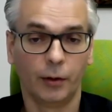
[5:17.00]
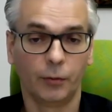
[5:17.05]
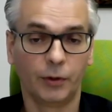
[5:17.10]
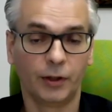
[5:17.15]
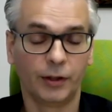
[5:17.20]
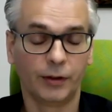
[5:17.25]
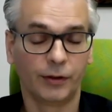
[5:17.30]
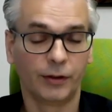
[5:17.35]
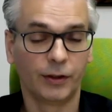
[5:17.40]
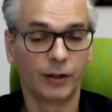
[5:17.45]

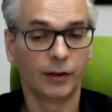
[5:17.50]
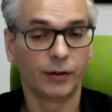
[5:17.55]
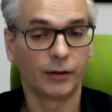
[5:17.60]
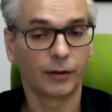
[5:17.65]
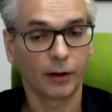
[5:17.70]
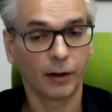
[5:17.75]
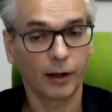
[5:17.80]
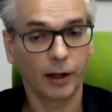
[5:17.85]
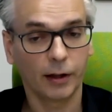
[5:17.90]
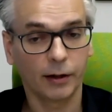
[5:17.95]
we see a
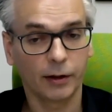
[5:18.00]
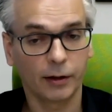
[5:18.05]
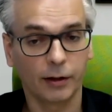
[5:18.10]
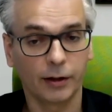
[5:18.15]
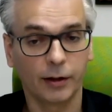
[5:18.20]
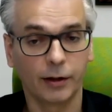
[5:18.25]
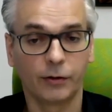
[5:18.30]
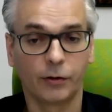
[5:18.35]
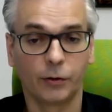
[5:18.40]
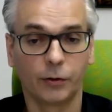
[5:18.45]

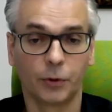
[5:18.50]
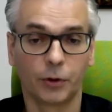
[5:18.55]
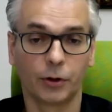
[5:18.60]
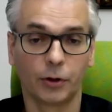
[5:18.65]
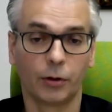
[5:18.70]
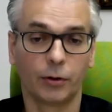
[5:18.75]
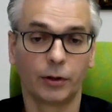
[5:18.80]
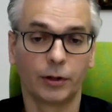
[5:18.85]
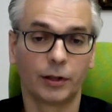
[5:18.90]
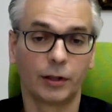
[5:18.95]
slightly
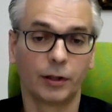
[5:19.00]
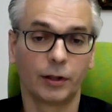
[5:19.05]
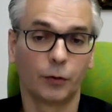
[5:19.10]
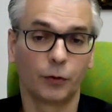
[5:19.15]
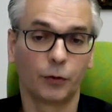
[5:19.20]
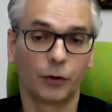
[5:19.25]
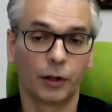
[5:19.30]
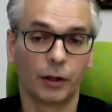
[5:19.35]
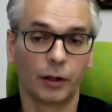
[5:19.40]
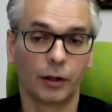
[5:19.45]
superiority
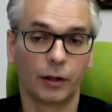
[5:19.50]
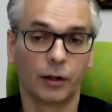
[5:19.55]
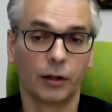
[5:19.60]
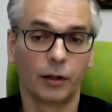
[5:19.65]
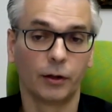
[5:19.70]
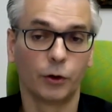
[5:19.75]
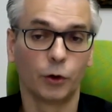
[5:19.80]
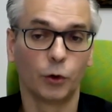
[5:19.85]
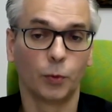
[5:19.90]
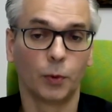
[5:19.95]
of the
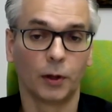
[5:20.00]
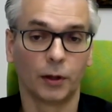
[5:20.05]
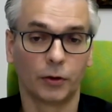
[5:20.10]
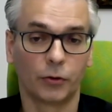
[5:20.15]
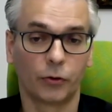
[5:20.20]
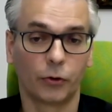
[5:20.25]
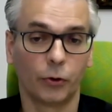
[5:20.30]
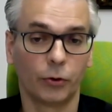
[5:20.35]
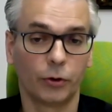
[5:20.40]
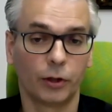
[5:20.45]
UPAR
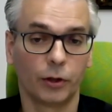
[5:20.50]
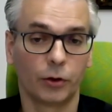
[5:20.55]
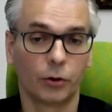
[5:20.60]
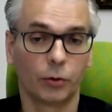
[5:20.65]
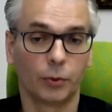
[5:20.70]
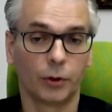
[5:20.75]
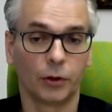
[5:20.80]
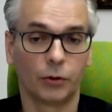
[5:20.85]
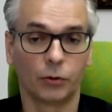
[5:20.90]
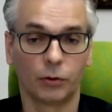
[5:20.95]
30
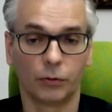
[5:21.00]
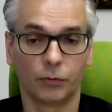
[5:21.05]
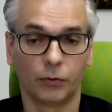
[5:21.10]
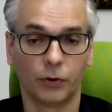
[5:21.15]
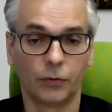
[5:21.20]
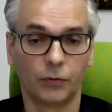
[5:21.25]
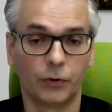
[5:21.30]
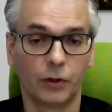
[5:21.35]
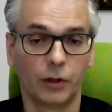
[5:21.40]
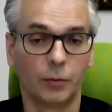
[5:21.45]
compared to
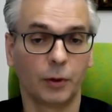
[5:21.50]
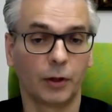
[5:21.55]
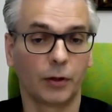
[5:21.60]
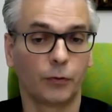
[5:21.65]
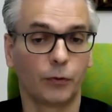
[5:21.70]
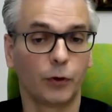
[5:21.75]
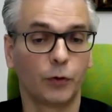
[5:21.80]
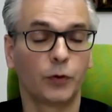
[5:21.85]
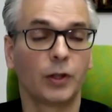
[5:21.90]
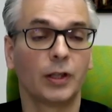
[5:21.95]
15,
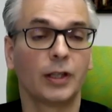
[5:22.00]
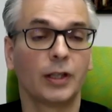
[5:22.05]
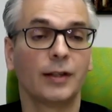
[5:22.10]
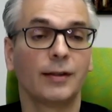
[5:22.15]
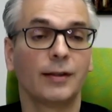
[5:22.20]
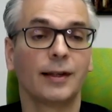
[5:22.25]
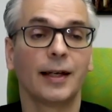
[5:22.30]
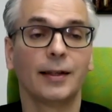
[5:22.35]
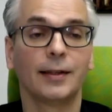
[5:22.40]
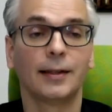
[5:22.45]
but 15
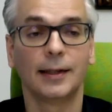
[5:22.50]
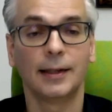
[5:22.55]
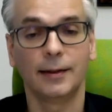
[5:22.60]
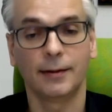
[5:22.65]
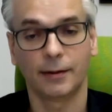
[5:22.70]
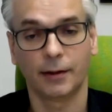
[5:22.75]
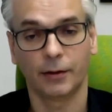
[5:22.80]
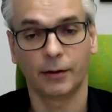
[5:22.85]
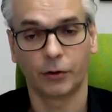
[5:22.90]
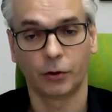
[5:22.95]
is at
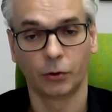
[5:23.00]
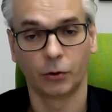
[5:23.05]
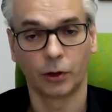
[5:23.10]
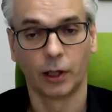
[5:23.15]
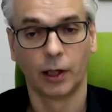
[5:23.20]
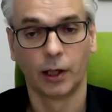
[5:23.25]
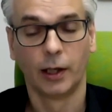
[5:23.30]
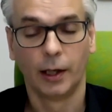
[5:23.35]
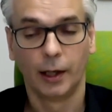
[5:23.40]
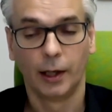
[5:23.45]
least as good
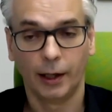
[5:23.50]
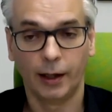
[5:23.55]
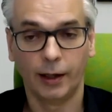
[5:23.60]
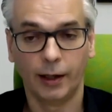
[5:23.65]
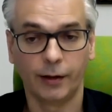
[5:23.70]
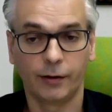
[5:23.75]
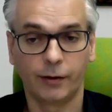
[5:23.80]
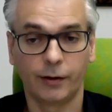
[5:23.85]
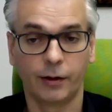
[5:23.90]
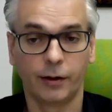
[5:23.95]

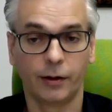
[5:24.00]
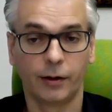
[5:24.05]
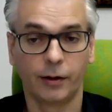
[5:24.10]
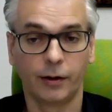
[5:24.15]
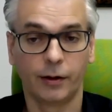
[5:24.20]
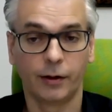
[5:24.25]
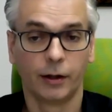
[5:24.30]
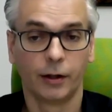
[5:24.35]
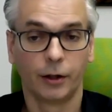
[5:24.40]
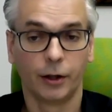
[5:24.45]
as the
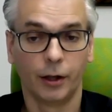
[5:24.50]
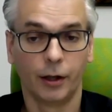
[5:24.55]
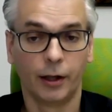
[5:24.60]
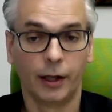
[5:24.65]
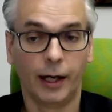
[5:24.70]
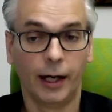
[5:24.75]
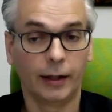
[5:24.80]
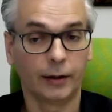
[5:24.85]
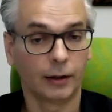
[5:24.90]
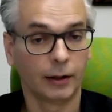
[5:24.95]

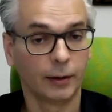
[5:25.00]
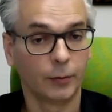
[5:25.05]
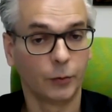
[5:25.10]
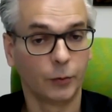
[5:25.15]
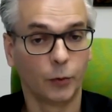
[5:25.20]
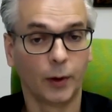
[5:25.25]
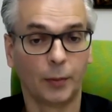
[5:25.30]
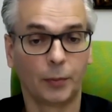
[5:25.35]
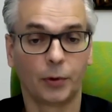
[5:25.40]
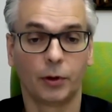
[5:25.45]

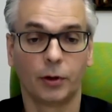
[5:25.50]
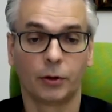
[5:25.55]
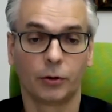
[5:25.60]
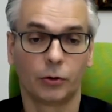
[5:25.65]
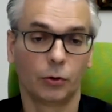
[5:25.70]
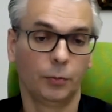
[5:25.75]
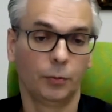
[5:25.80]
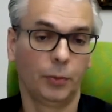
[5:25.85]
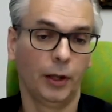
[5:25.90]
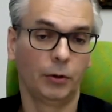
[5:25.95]
adalimumab
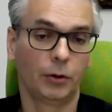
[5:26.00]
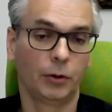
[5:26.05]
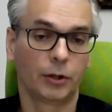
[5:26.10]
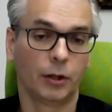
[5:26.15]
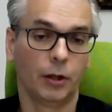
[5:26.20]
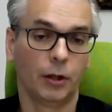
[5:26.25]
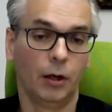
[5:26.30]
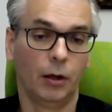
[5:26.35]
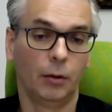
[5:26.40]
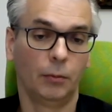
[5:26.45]

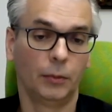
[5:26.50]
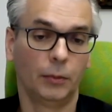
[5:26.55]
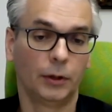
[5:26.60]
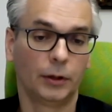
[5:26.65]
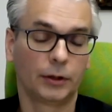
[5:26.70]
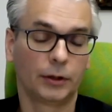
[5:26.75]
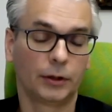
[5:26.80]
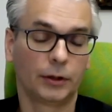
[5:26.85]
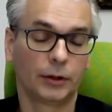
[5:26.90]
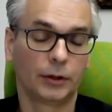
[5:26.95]
comparator arm.
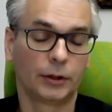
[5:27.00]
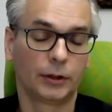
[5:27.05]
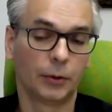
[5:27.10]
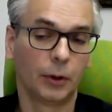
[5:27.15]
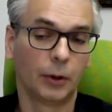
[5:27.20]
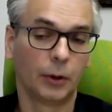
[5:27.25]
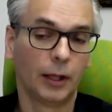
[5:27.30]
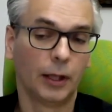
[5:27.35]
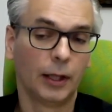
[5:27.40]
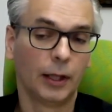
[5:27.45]
So
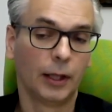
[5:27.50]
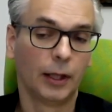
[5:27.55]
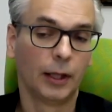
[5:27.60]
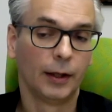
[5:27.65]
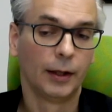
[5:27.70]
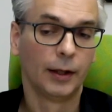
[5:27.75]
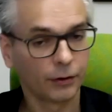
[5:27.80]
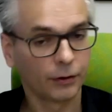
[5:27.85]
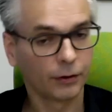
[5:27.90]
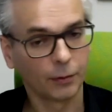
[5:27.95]
this is
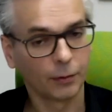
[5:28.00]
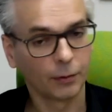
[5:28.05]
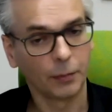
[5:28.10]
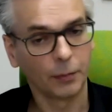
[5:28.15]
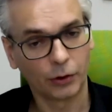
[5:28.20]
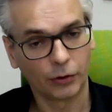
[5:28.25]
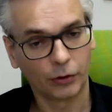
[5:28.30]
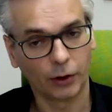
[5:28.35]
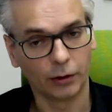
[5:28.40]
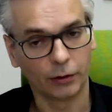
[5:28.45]
the main
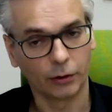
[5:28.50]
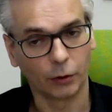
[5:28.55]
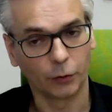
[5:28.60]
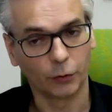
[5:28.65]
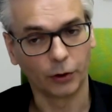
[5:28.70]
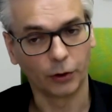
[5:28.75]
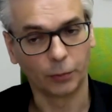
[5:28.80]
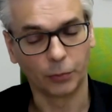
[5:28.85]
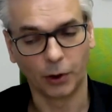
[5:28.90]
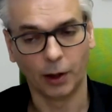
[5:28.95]
result of
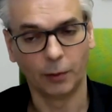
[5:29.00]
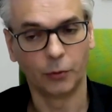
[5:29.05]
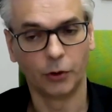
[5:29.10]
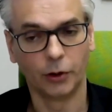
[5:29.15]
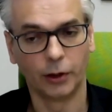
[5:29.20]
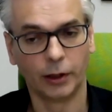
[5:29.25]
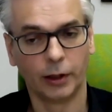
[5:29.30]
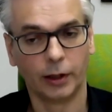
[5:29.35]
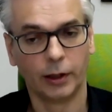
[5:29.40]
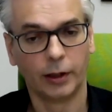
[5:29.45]
the
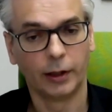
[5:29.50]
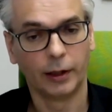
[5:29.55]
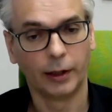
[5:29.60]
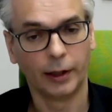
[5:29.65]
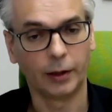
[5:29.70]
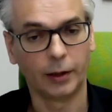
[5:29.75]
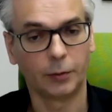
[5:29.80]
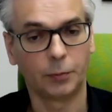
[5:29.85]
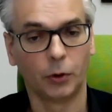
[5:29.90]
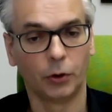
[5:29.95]
primary
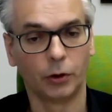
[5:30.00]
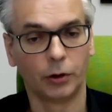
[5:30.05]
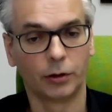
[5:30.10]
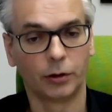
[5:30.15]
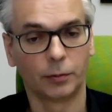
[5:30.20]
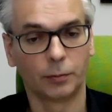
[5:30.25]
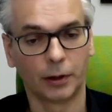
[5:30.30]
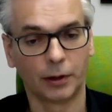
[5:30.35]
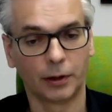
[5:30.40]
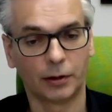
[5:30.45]

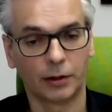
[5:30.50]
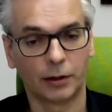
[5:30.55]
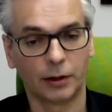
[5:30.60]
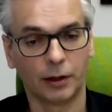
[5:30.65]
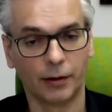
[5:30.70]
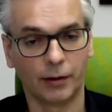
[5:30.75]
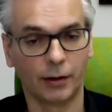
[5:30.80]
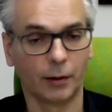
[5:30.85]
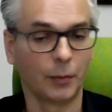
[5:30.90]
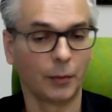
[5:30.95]
endpoint, but
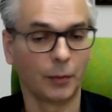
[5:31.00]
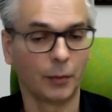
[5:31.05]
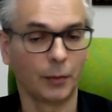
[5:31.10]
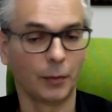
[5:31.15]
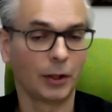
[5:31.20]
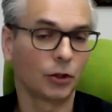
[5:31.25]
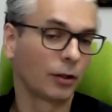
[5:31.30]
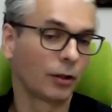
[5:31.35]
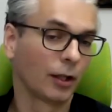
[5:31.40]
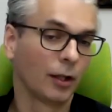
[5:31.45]
as I
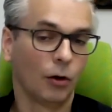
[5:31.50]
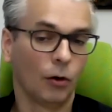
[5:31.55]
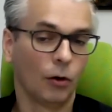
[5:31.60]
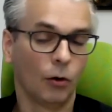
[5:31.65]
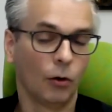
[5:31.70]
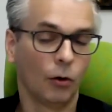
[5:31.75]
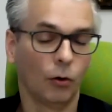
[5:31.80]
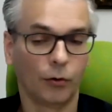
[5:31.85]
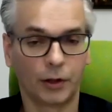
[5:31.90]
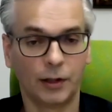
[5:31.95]
mentioned,
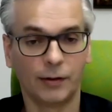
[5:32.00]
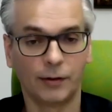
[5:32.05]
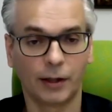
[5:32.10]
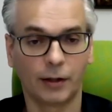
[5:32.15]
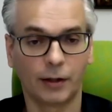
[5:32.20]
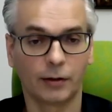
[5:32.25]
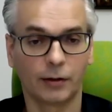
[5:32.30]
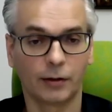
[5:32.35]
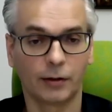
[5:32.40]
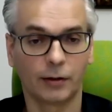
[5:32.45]
all the key
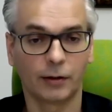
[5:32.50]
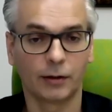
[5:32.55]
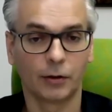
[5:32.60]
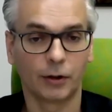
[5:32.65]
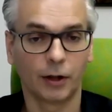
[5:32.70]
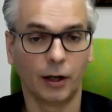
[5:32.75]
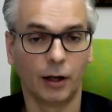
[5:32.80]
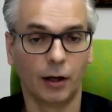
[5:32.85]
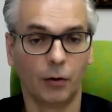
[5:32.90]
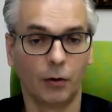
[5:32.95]
secondaries
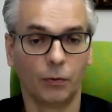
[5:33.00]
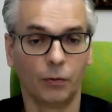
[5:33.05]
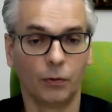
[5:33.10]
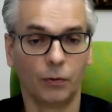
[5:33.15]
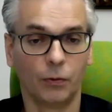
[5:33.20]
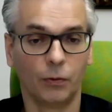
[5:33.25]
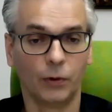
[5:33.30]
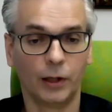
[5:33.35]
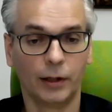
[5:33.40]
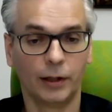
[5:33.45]
are
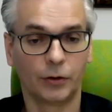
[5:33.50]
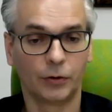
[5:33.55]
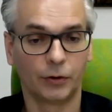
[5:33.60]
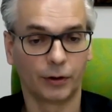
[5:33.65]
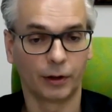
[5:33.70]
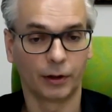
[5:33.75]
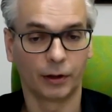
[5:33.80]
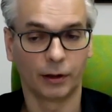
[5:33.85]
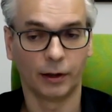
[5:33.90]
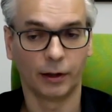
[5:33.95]
really
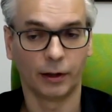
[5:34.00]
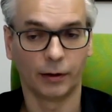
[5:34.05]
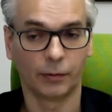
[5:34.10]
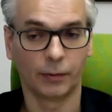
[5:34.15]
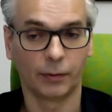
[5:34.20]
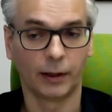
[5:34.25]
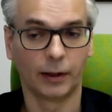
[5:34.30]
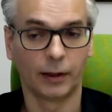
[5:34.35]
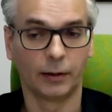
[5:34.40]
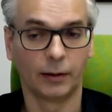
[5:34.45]
interesting as
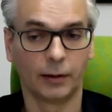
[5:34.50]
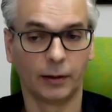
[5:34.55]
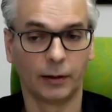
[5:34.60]
well.